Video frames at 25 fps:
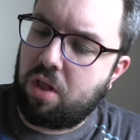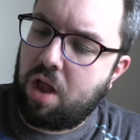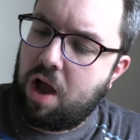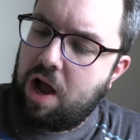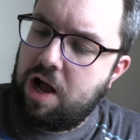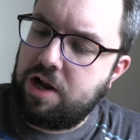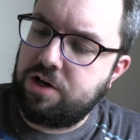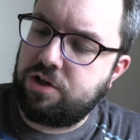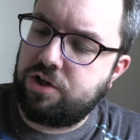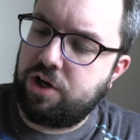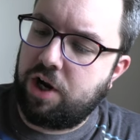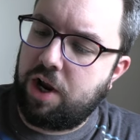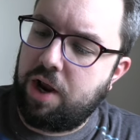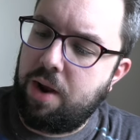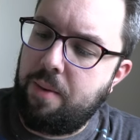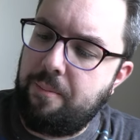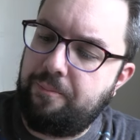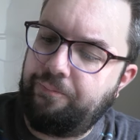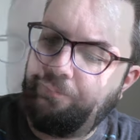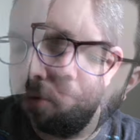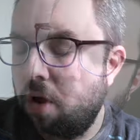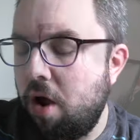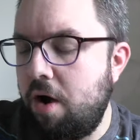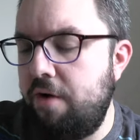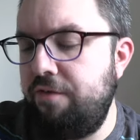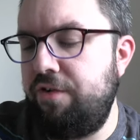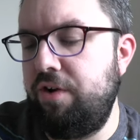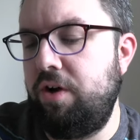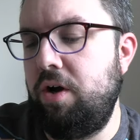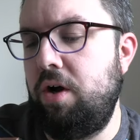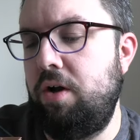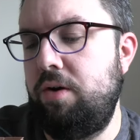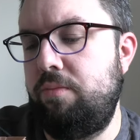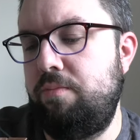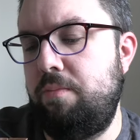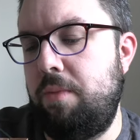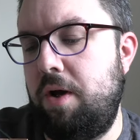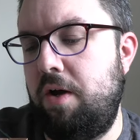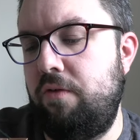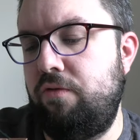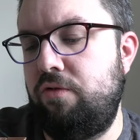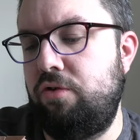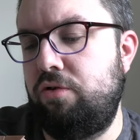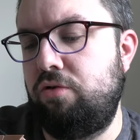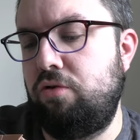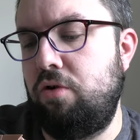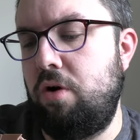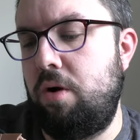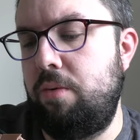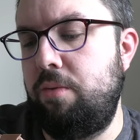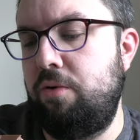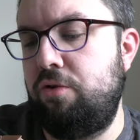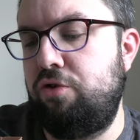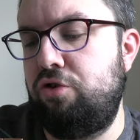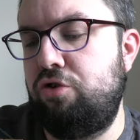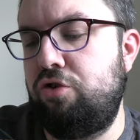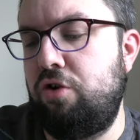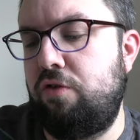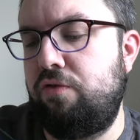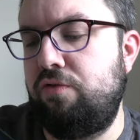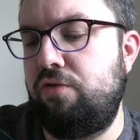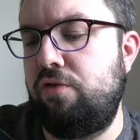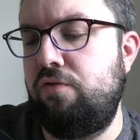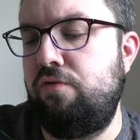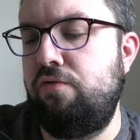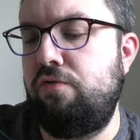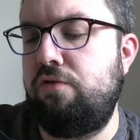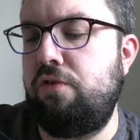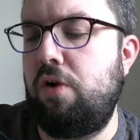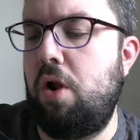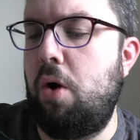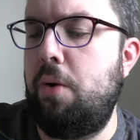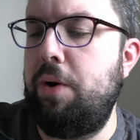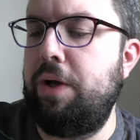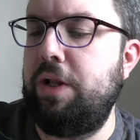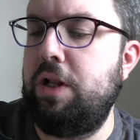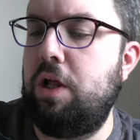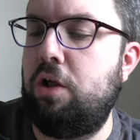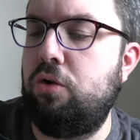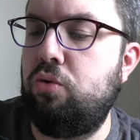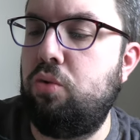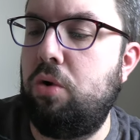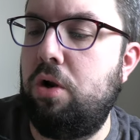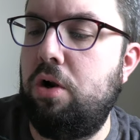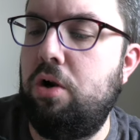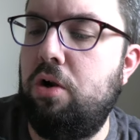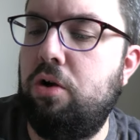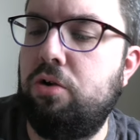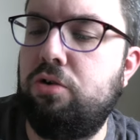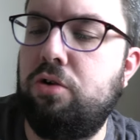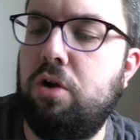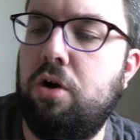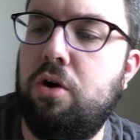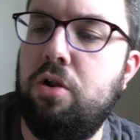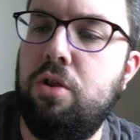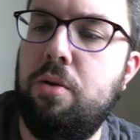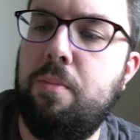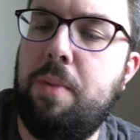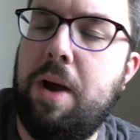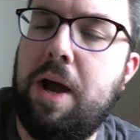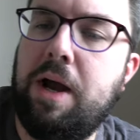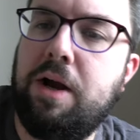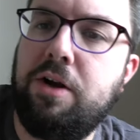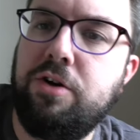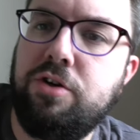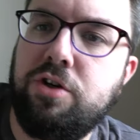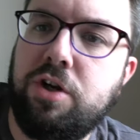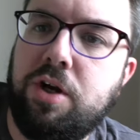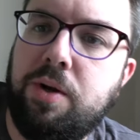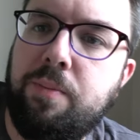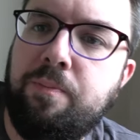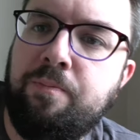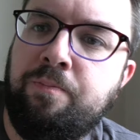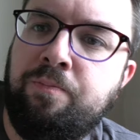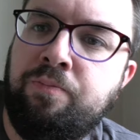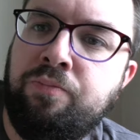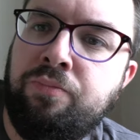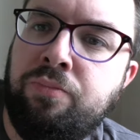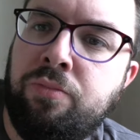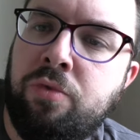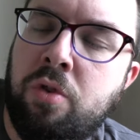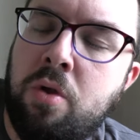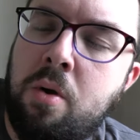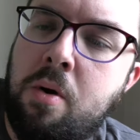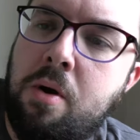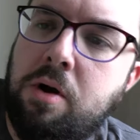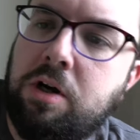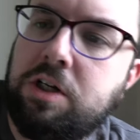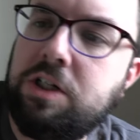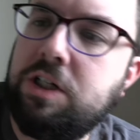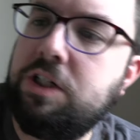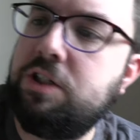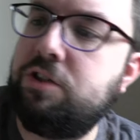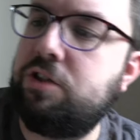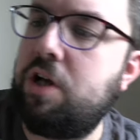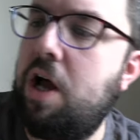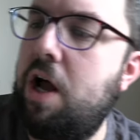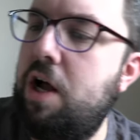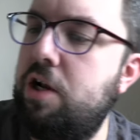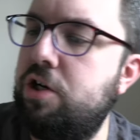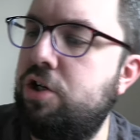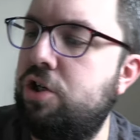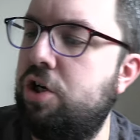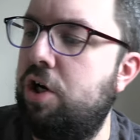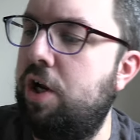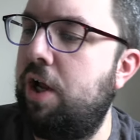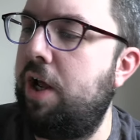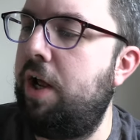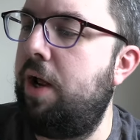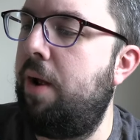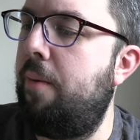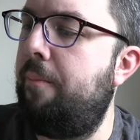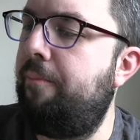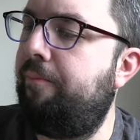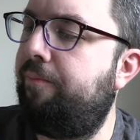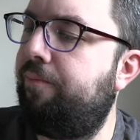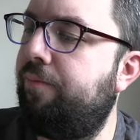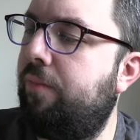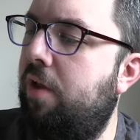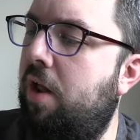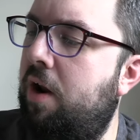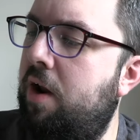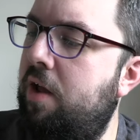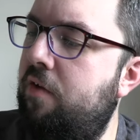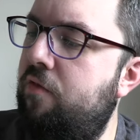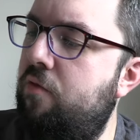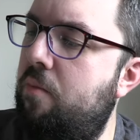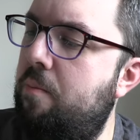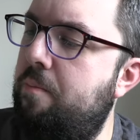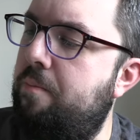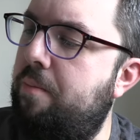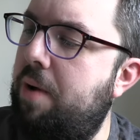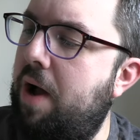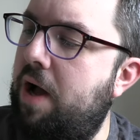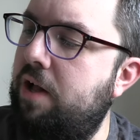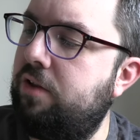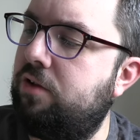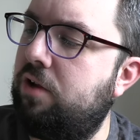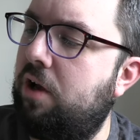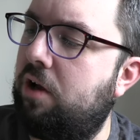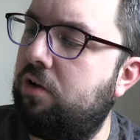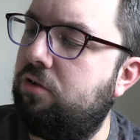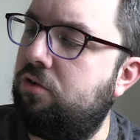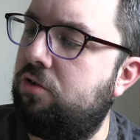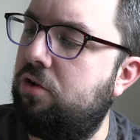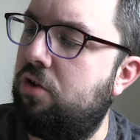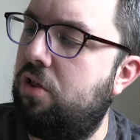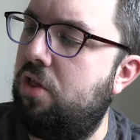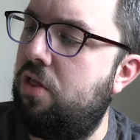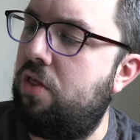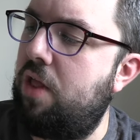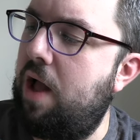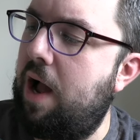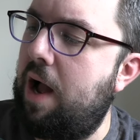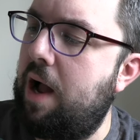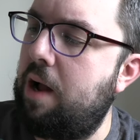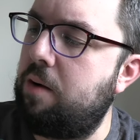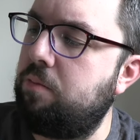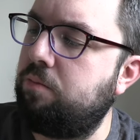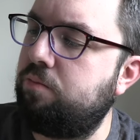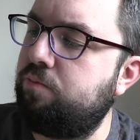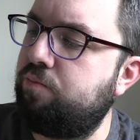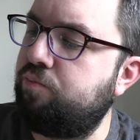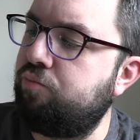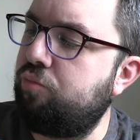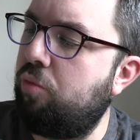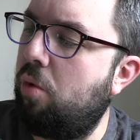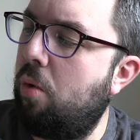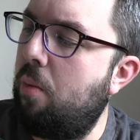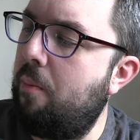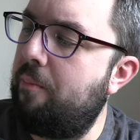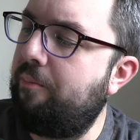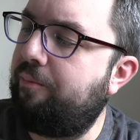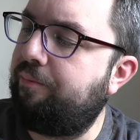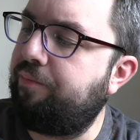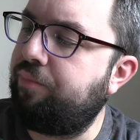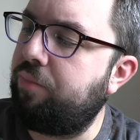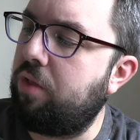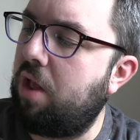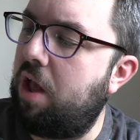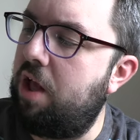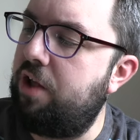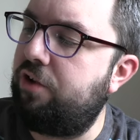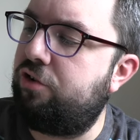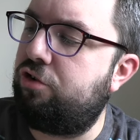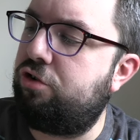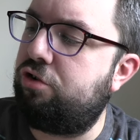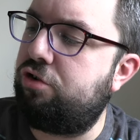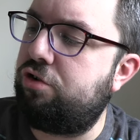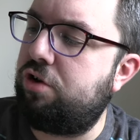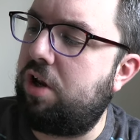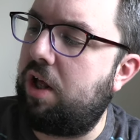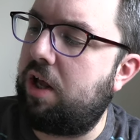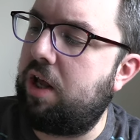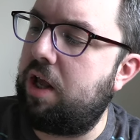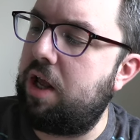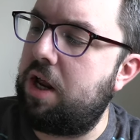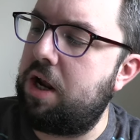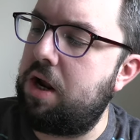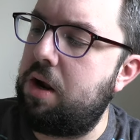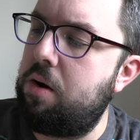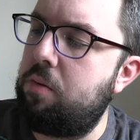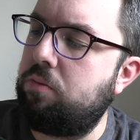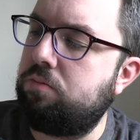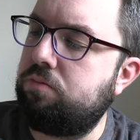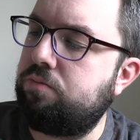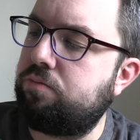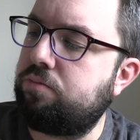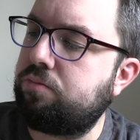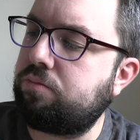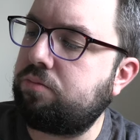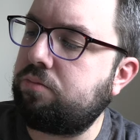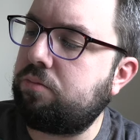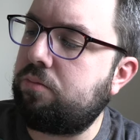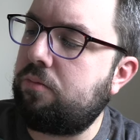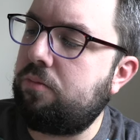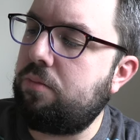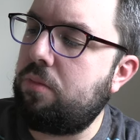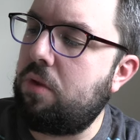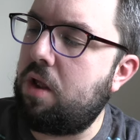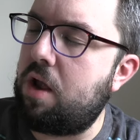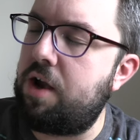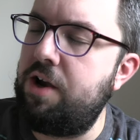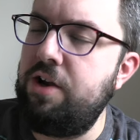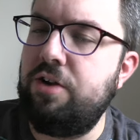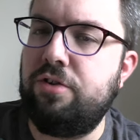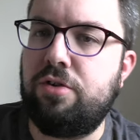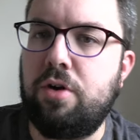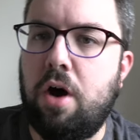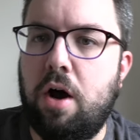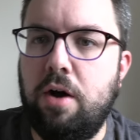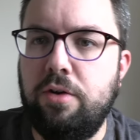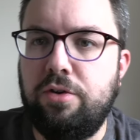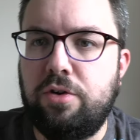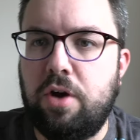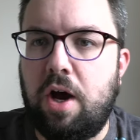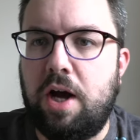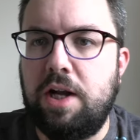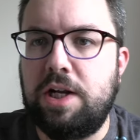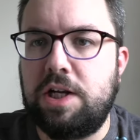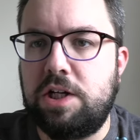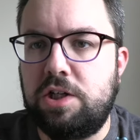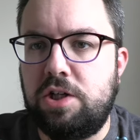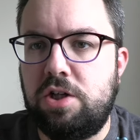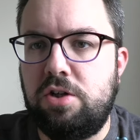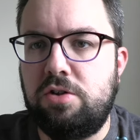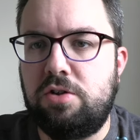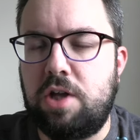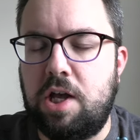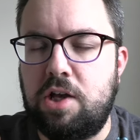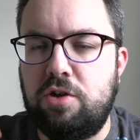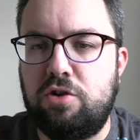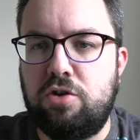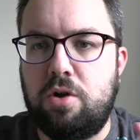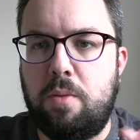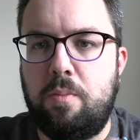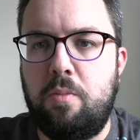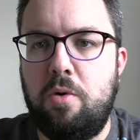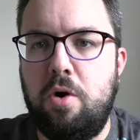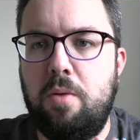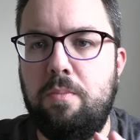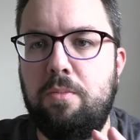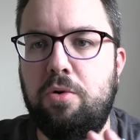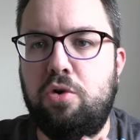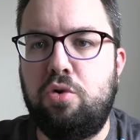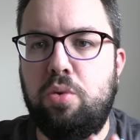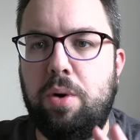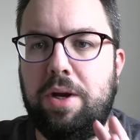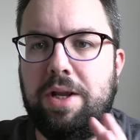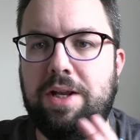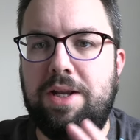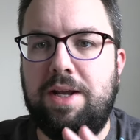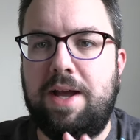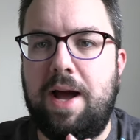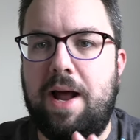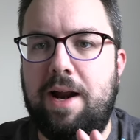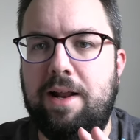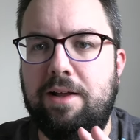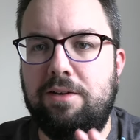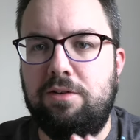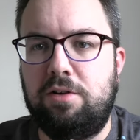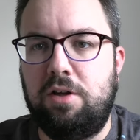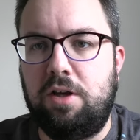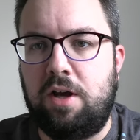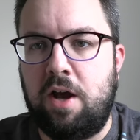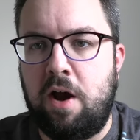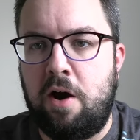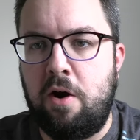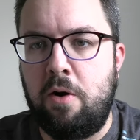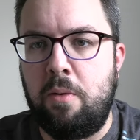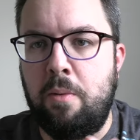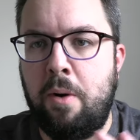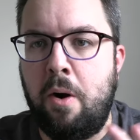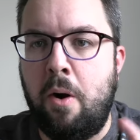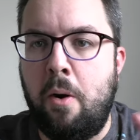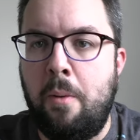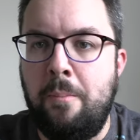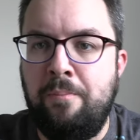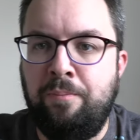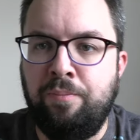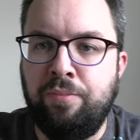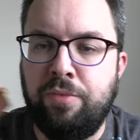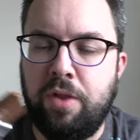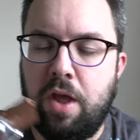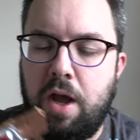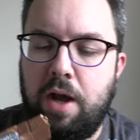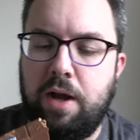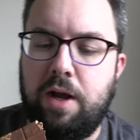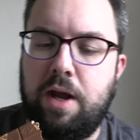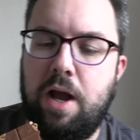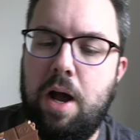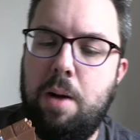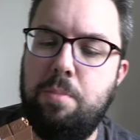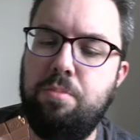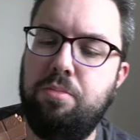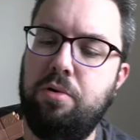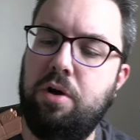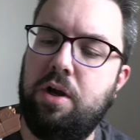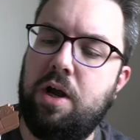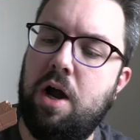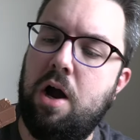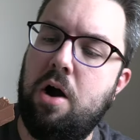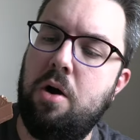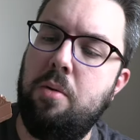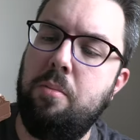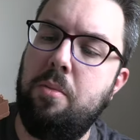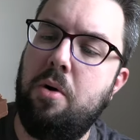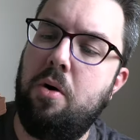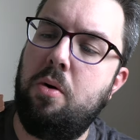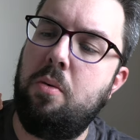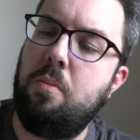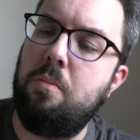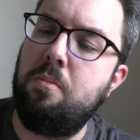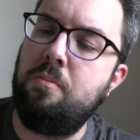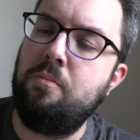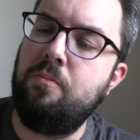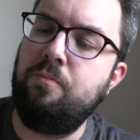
I think I may have described it as soft and flowing. That's what it looks like on the packaging. It's actually an even better texture than that. It's sticky. I'd actually say it's somewhere in between Galaxy Caramel and Cadbury Caramel,